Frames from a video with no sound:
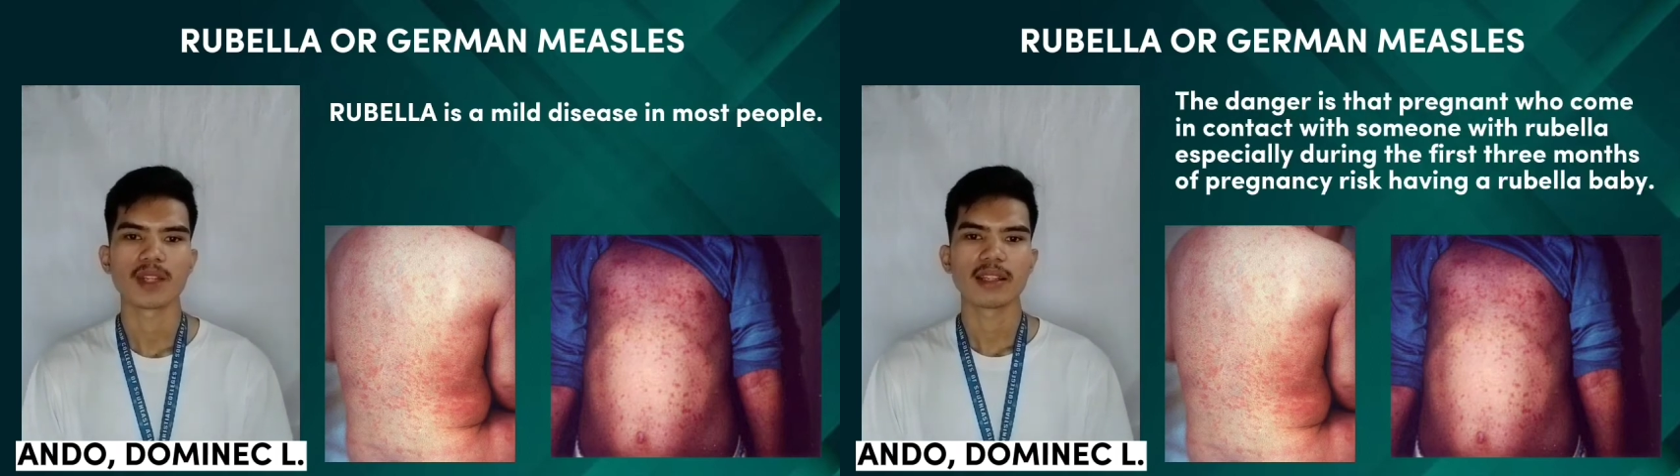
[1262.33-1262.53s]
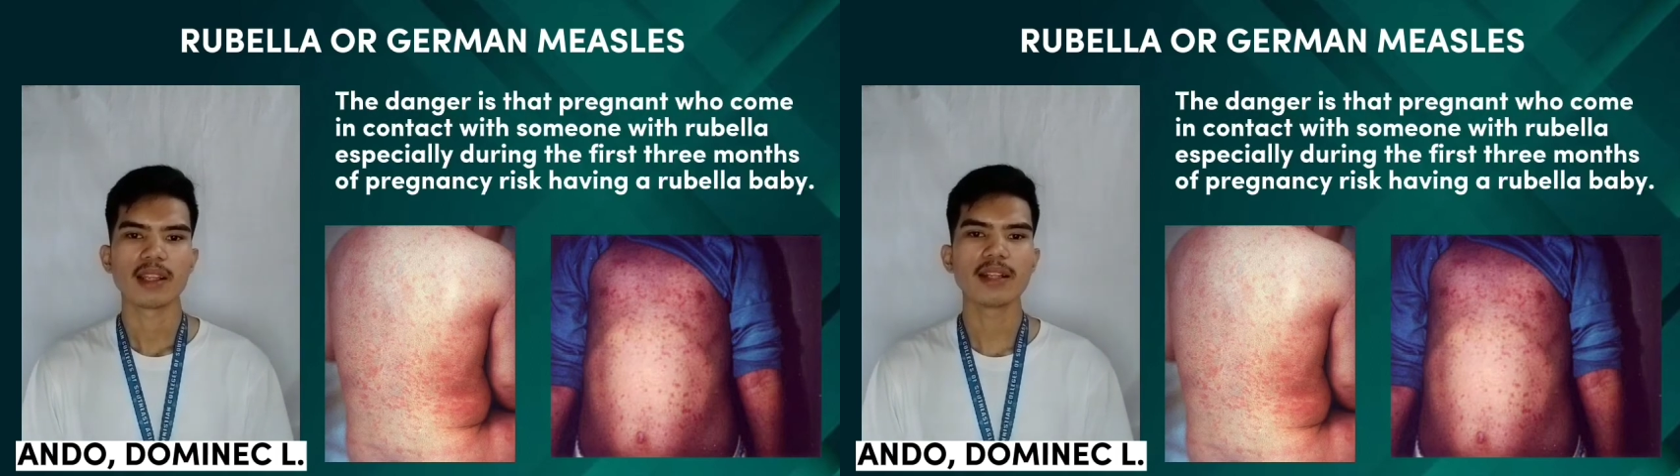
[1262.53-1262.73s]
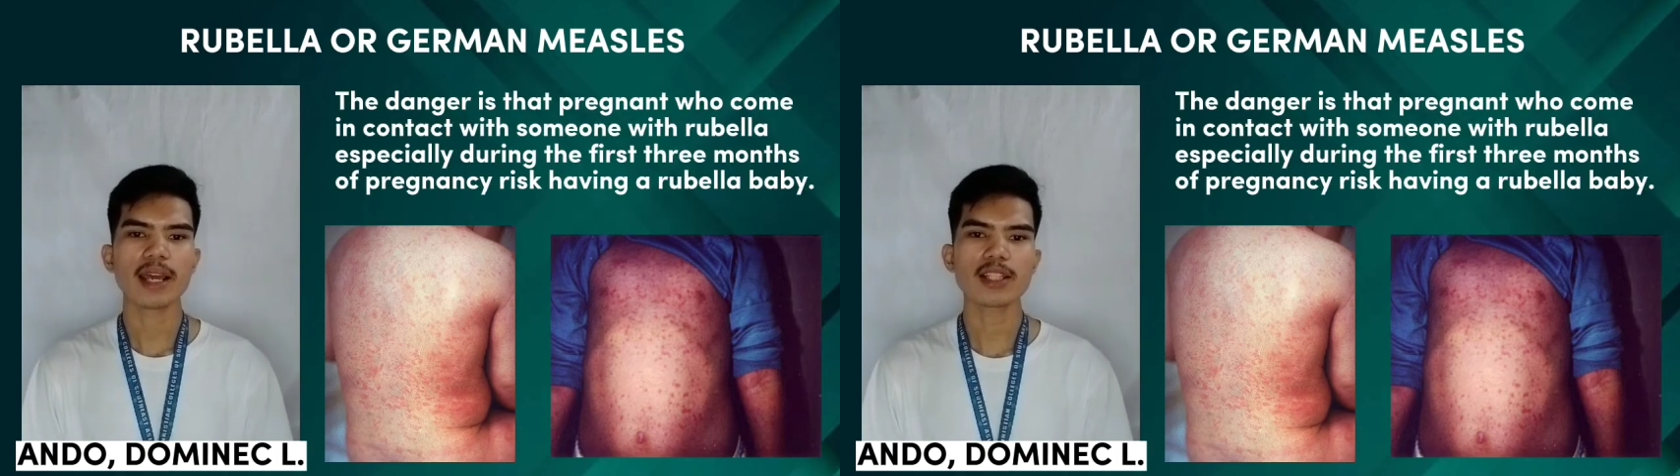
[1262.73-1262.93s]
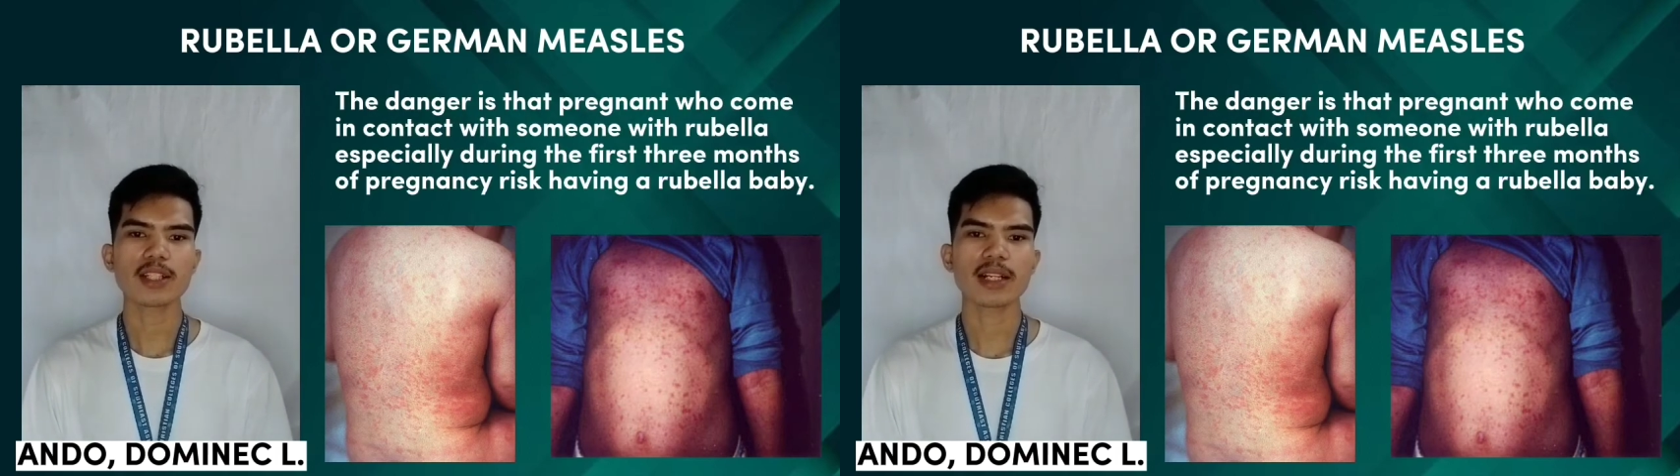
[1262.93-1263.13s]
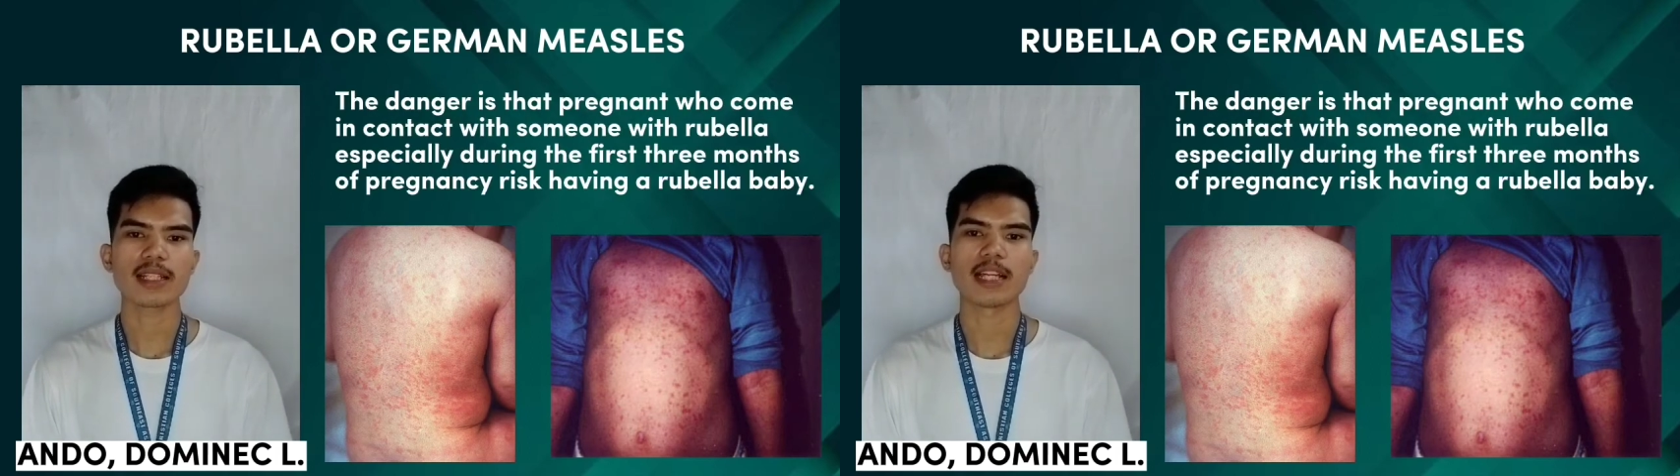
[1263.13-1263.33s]
The danger
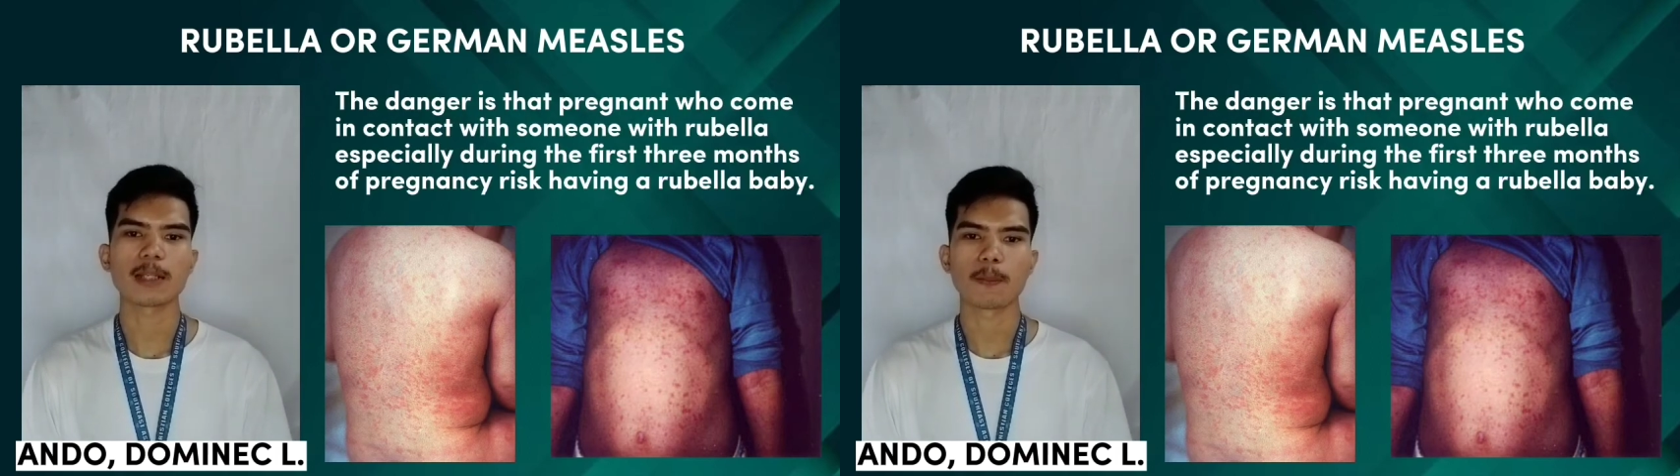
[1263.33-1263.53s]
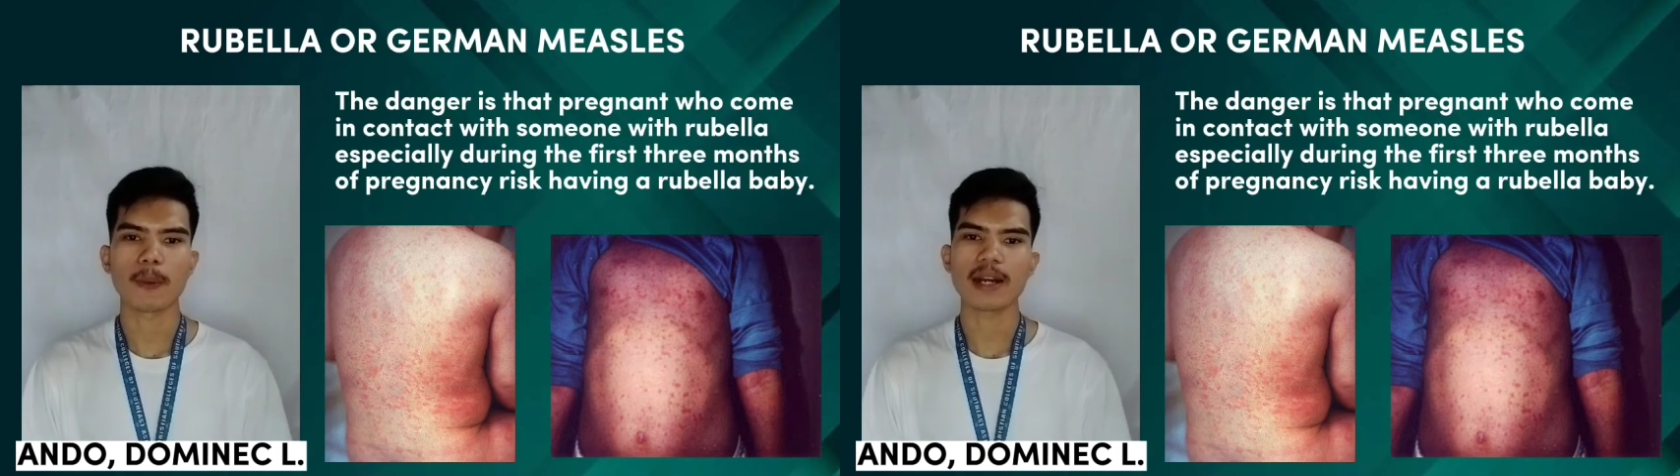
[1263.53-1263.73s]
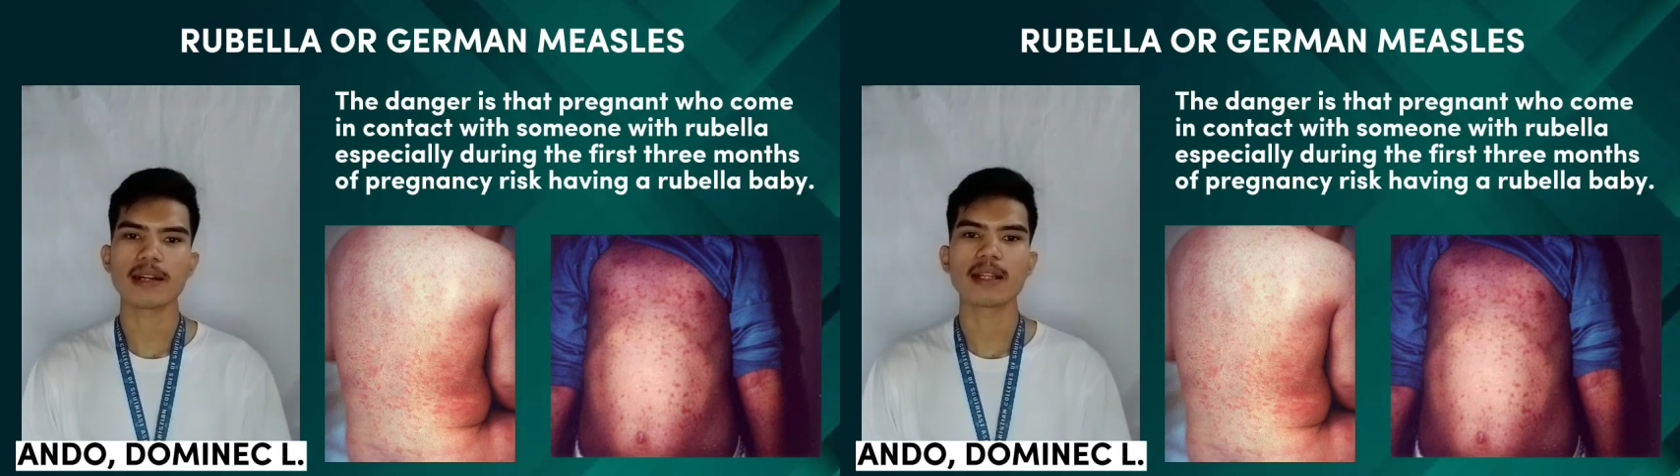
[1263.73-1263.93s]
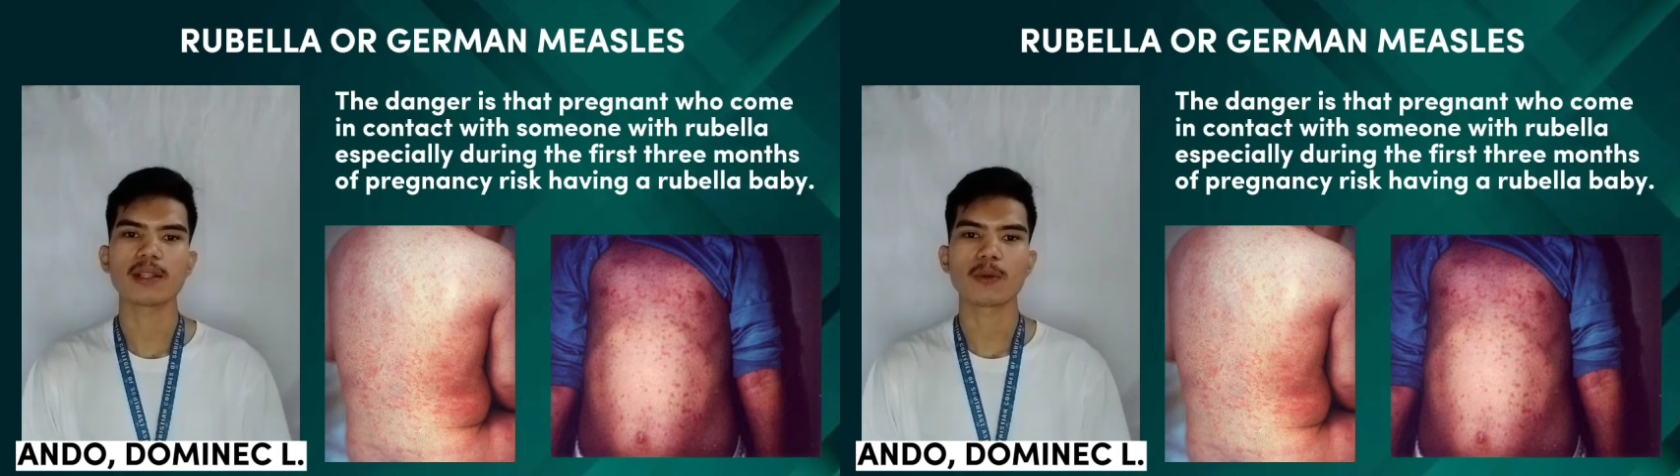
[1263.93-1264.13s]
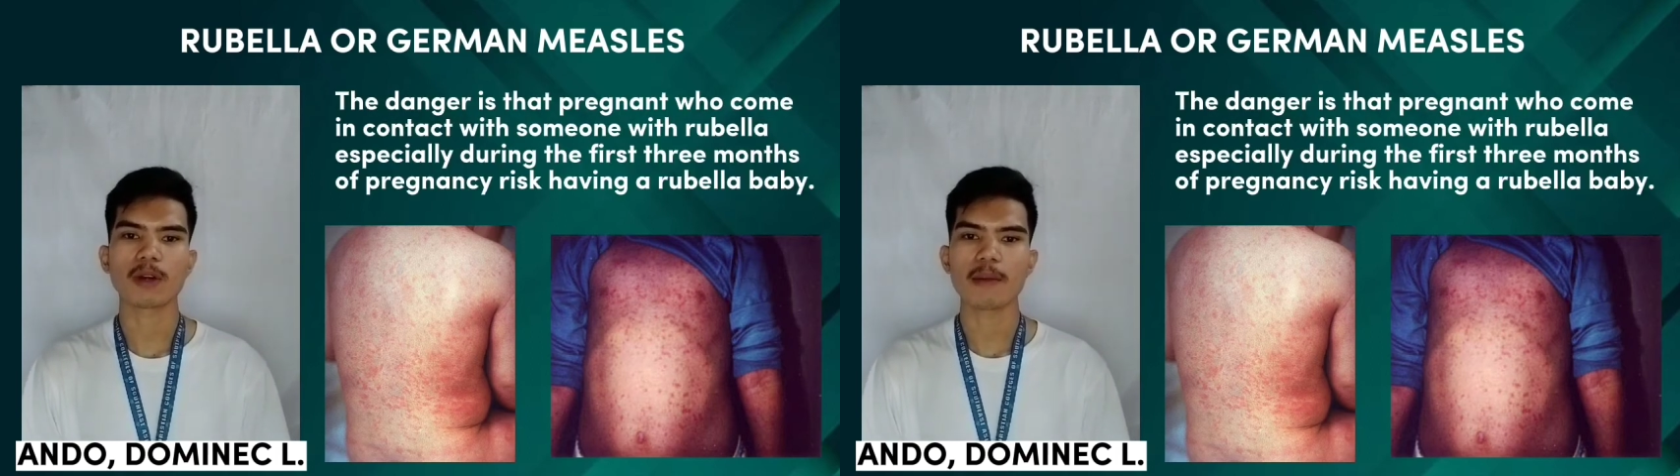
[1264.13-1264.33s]
is that pregnant
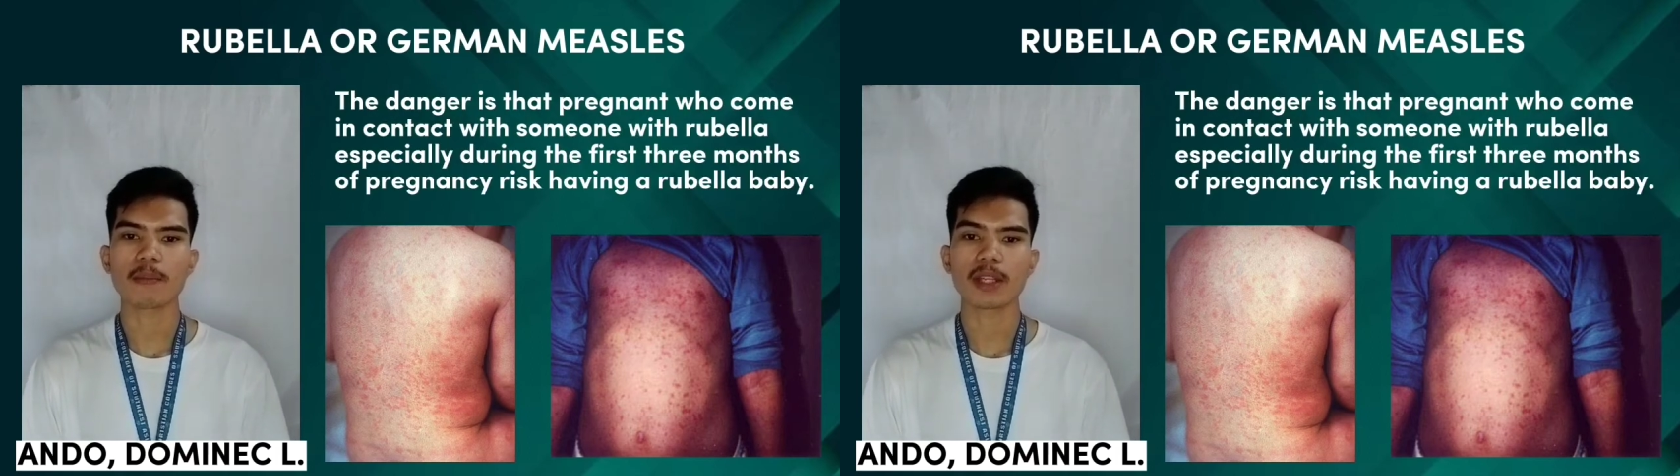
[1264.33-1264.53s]
who come